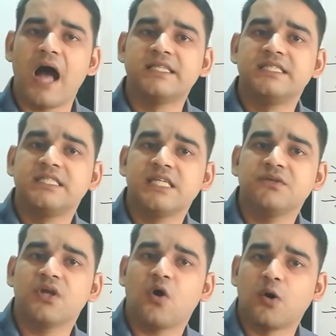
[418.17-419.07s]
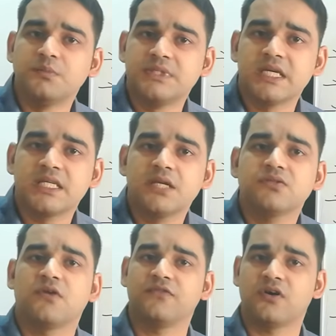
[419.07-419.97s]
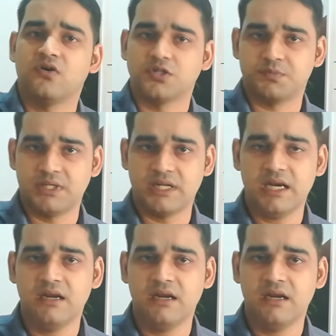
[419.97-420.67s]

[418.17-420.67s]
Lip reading: achieve the objectives of the hospital.